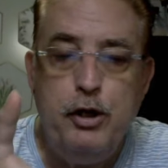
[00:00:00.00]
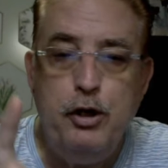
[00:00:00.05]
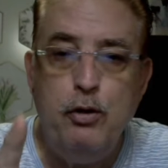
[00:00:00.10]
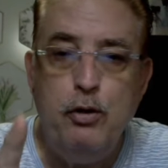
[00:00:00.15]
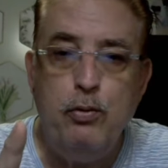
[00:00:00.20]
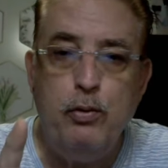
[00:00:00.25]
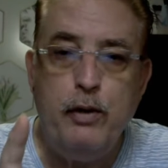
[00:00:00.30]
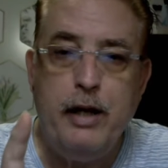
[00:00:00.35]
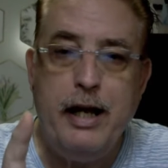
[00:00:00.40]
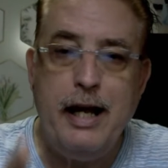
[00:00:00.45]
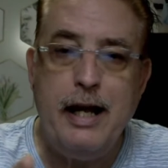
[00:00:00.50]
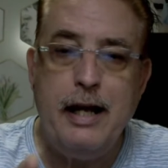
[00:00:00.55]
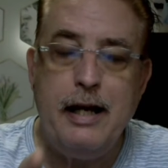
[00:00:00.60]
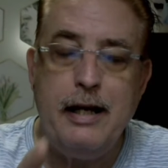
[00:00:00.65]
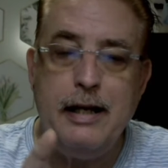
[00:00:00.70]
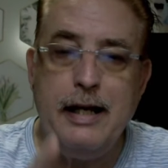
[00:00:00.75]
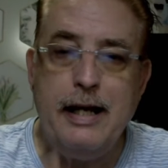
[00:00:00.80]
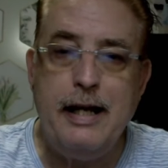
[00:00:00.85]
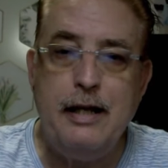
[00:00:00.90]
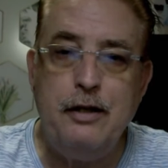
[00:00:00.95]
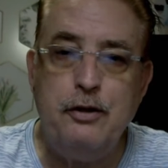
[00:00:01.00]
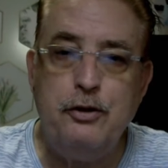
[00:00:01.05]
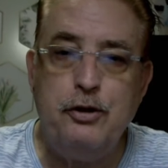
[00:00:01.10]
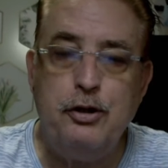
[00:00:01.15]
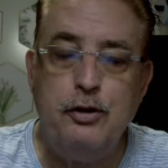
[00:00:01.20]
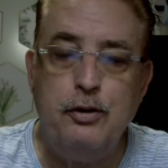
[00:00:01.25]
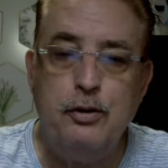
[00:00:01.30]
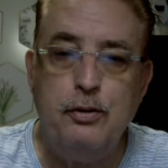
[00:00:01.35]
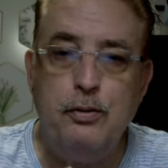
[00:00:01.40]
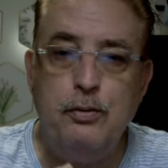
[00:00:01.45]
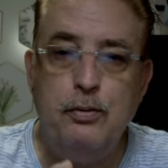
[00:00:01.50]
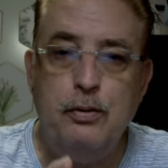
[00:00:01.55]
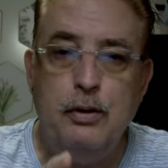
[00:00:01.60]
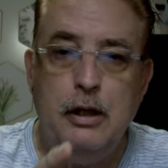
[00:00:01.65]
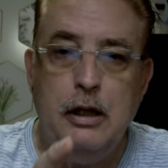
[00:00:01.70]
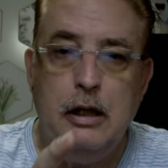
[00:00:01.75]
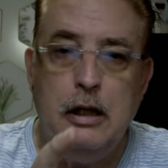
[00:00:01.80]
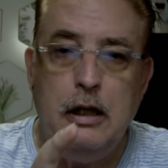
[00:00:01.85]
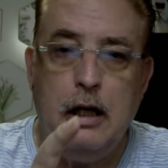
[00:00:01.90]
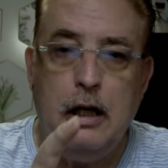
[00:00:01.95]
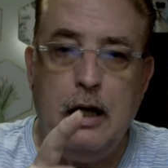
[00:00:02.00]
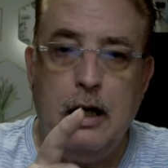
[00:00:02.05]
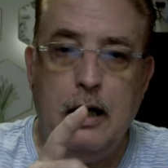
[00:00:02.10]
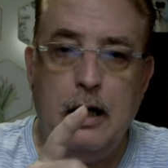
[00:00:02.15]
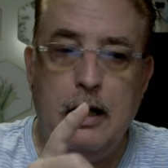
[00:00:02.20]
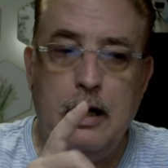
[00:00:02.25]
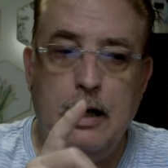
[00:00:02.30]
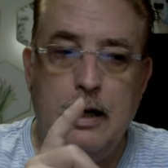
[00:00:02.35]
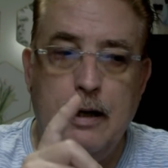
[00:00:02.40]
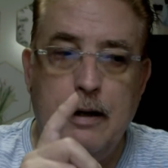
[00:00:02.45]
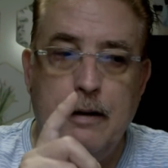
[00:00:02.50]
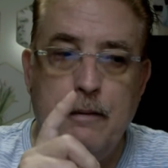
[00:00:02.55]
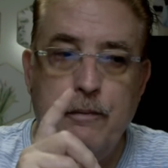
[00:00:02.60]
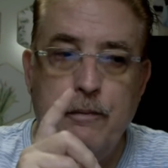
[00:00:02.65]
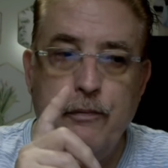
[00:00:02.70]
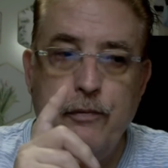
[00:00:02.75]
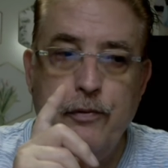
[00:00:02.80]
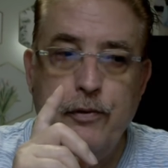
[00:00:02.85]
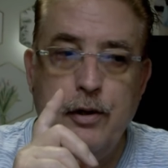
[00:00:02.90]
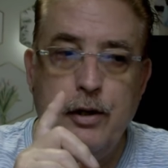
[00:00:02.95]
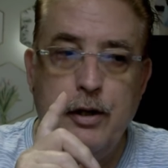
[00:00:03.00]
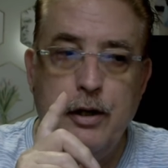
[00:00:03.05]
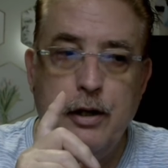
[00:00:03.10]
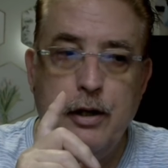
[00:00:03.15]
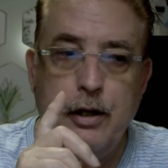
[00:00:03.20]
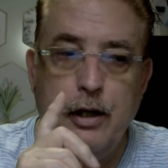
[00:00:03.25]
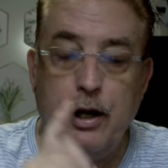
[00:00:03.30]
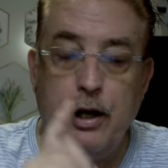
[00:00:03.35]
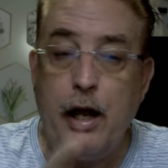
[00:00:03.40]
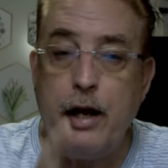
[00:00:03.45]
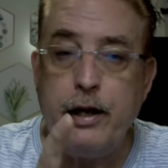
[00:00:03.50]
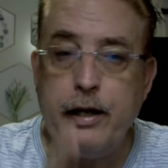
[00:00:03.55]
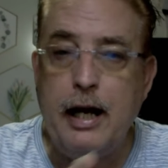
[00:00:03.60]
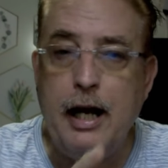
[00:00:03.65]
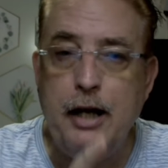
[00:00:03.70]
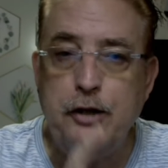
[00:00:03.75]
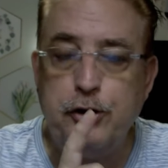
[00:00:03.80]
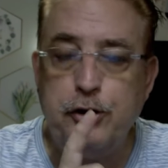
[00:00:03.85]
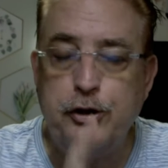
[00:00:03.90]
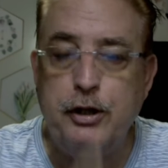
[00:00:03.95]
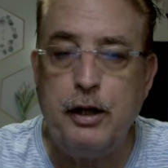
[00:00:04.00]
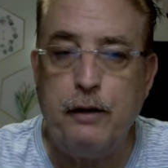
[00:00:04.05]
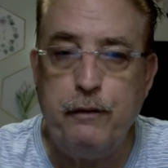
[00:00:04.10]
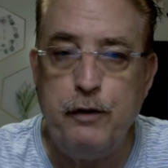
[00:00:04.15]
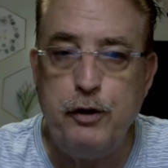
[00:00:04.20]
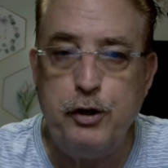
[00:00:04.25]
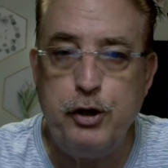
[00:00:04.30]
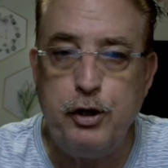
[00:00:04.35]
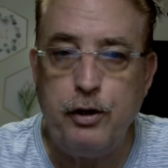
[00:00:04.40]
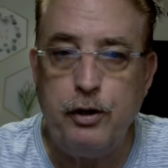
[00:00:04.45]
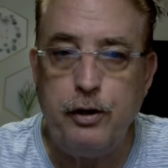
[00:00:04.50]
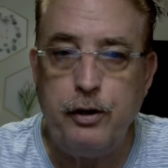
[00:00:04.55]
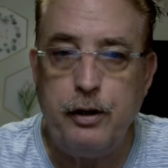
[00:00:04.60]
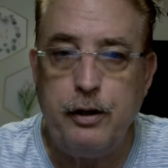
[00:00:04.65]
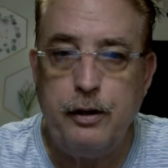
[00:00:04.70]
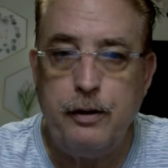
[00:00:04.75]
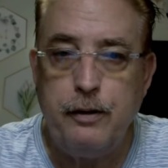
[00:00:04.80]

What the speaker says: you get into, a lot of guys are self-insured.